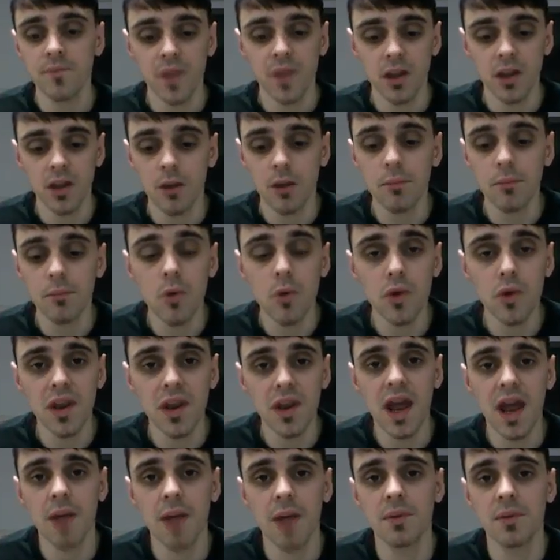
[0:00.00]
I'm more than
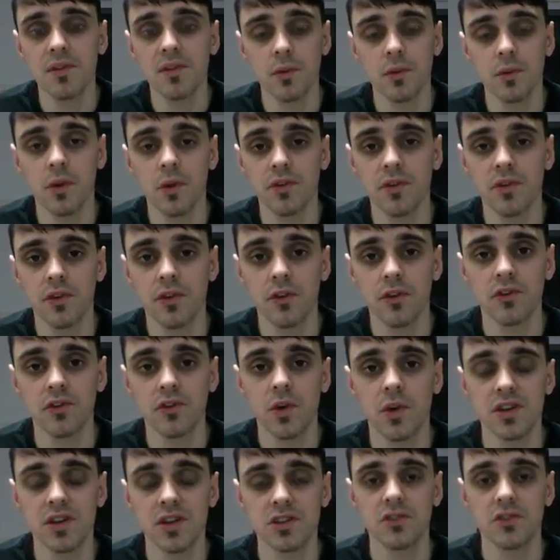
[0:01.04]
happy to answer those
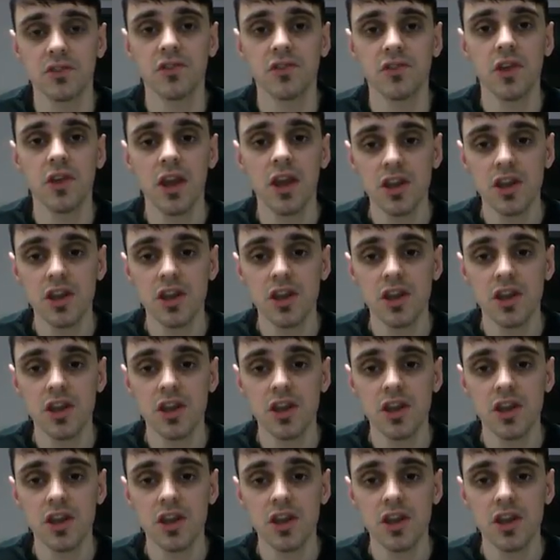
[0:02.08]
questions